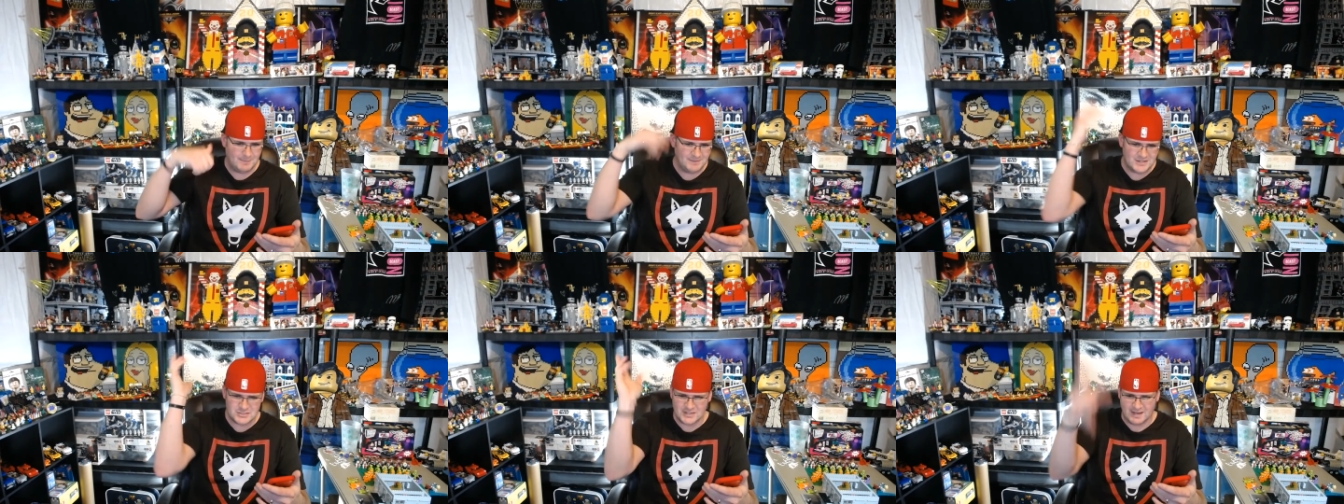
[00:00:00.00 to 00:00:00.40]

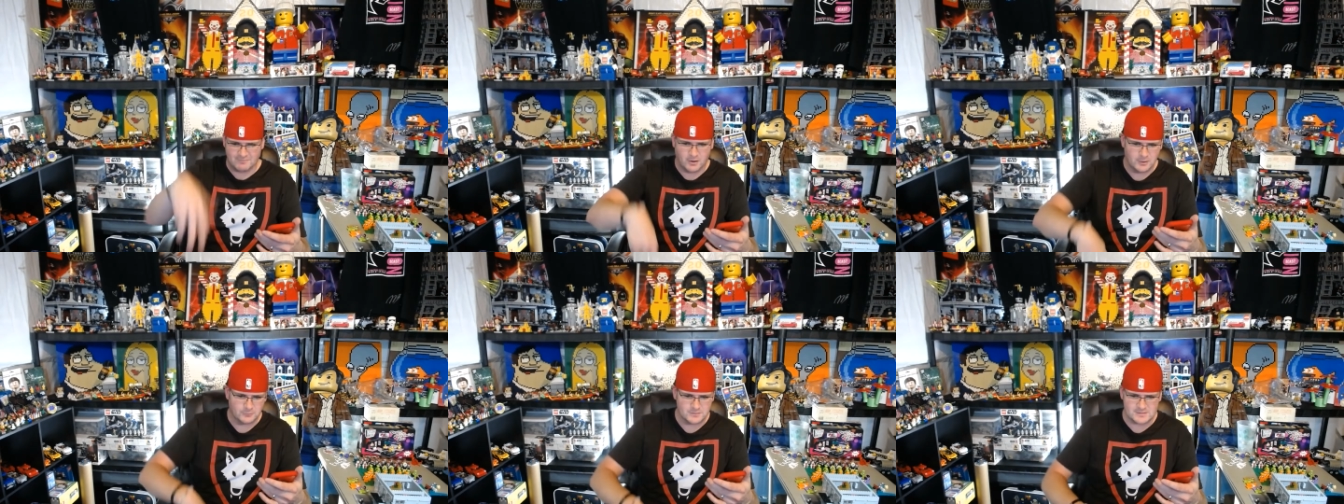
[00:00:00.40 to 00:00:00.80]
They should have
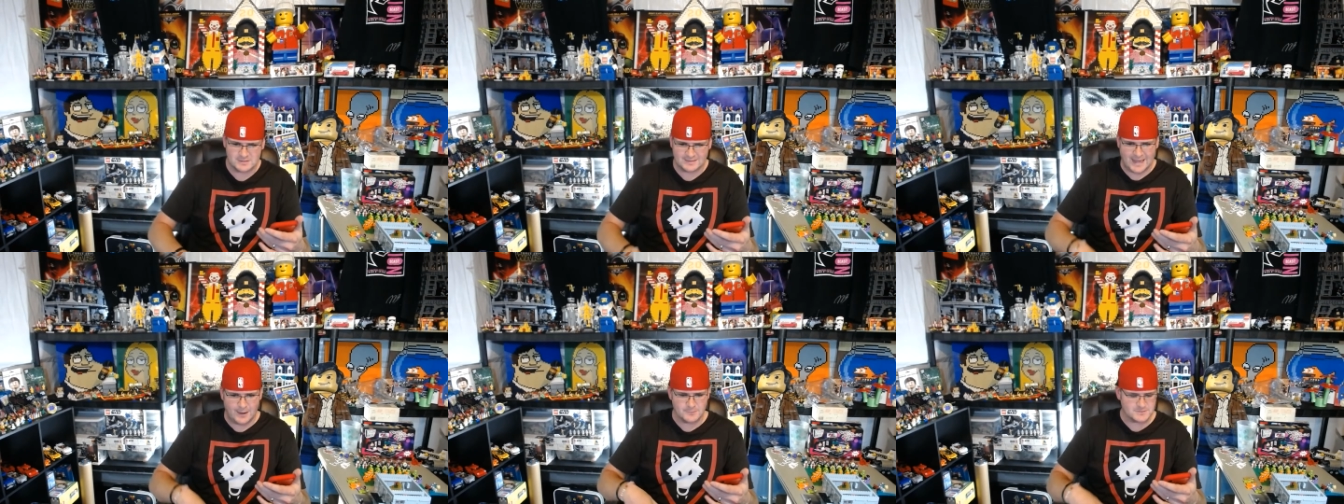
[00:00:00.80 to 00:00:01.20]
hundreds of
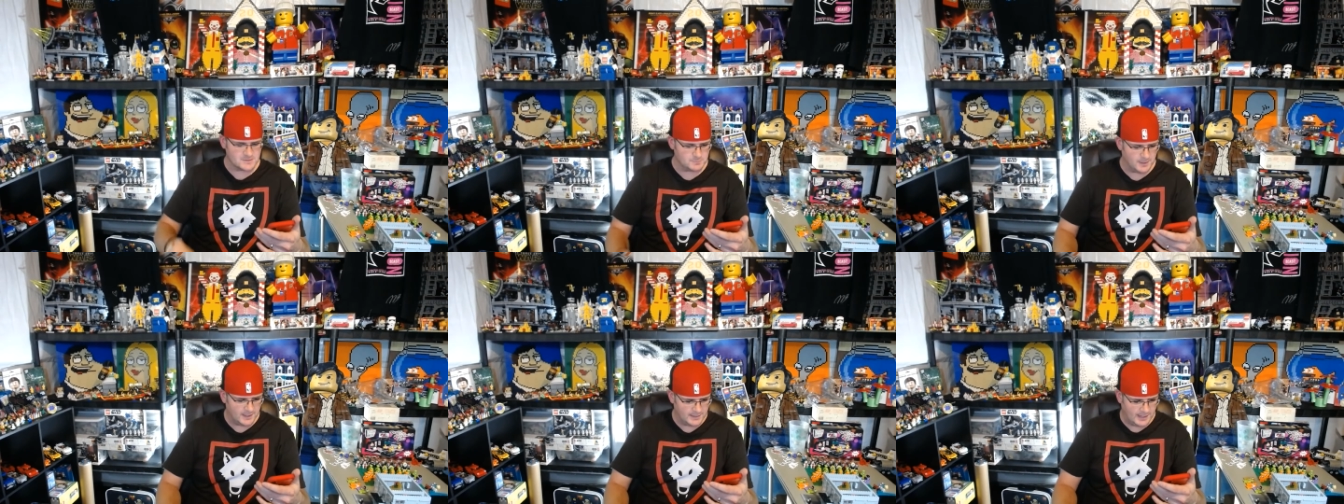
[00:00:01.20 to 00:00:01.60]
thousands
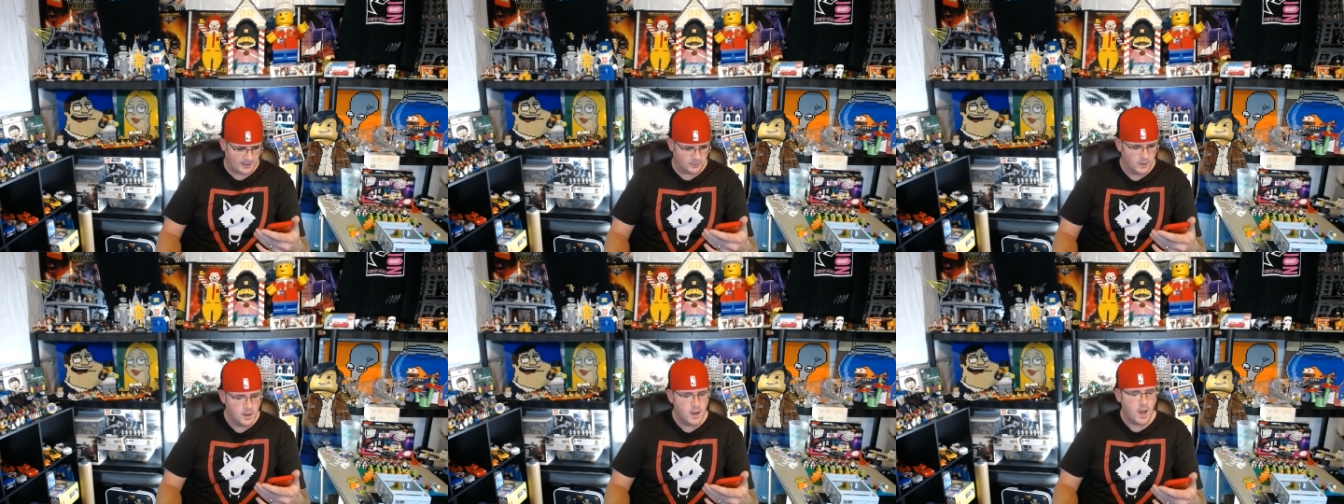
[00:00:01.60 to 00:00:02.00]
by now.
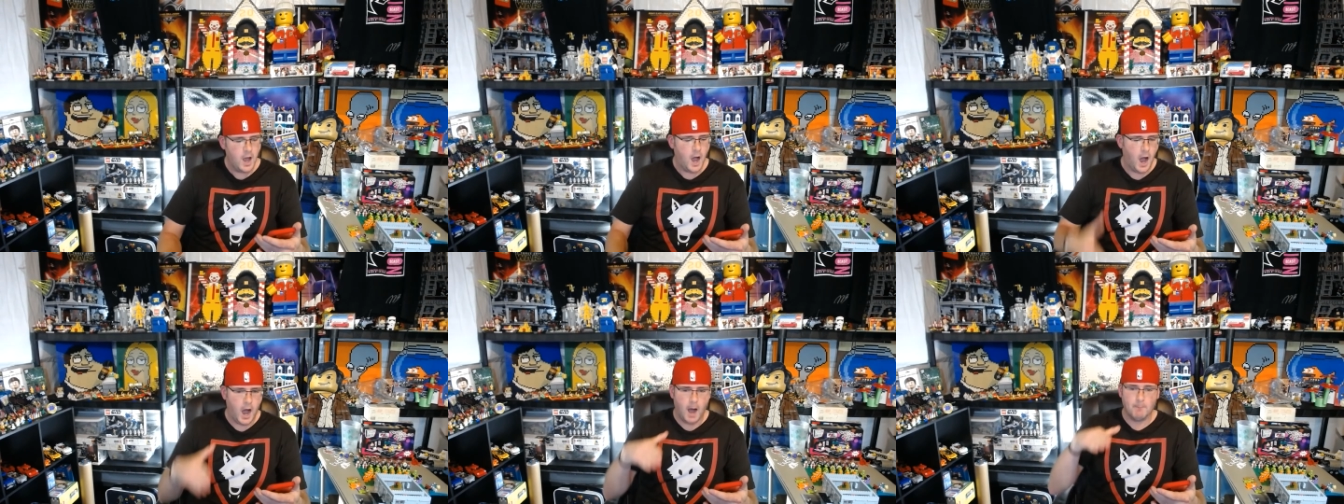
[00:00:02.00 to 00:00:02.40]

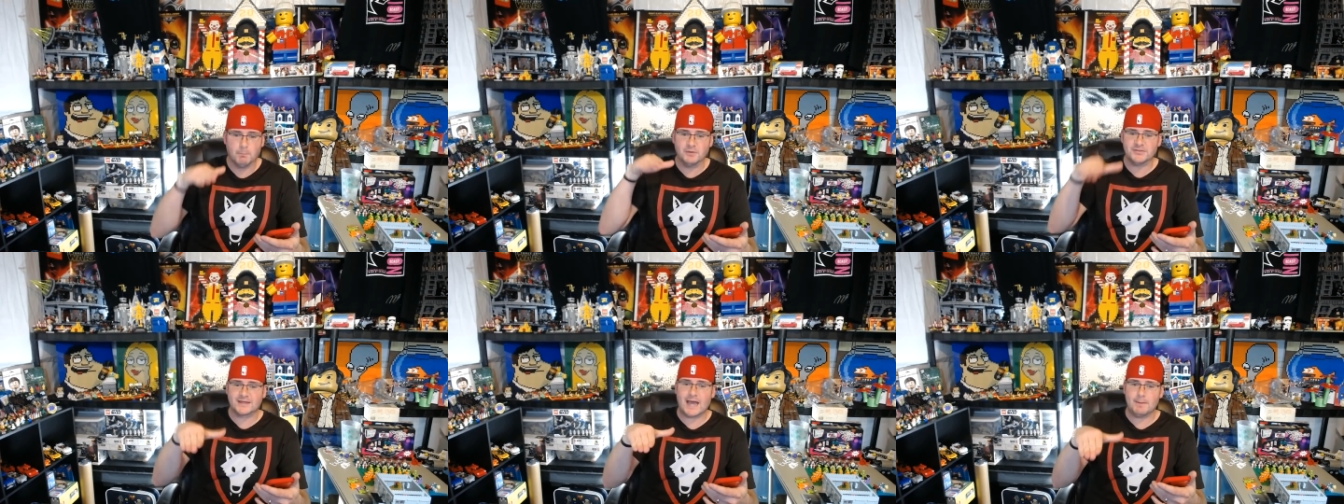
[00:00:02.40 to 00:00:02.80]
Um,
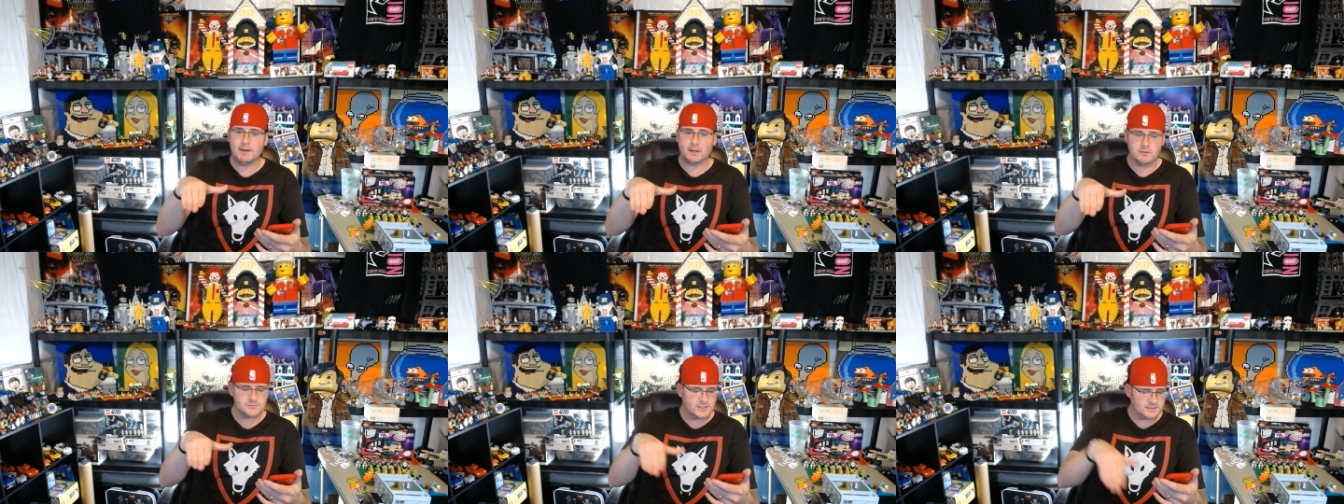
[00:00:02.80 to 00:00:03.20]
but the comment
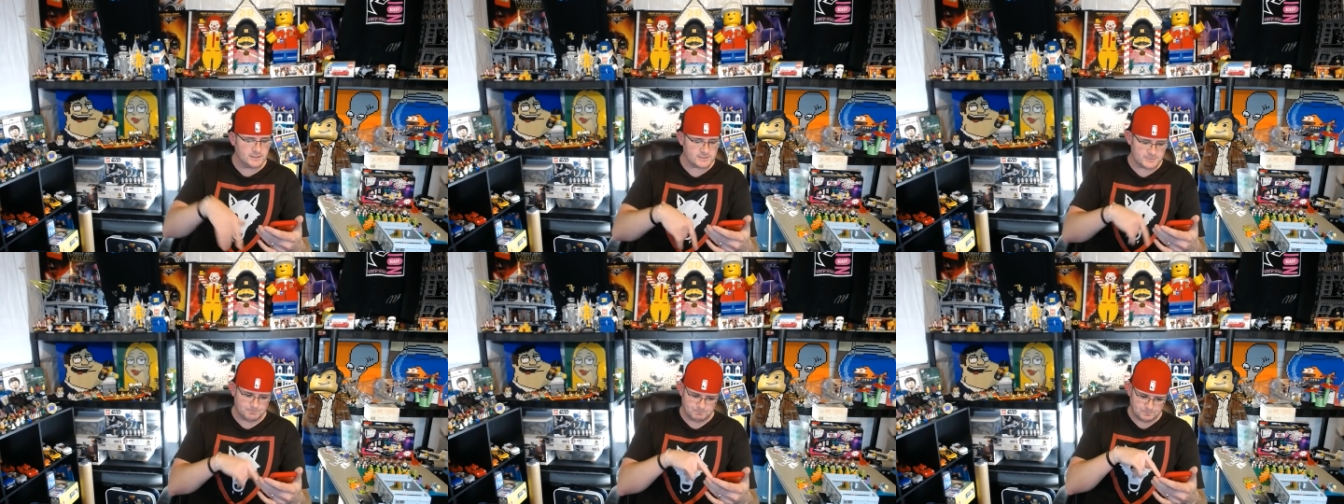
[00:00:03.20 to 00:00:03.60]
goes like this.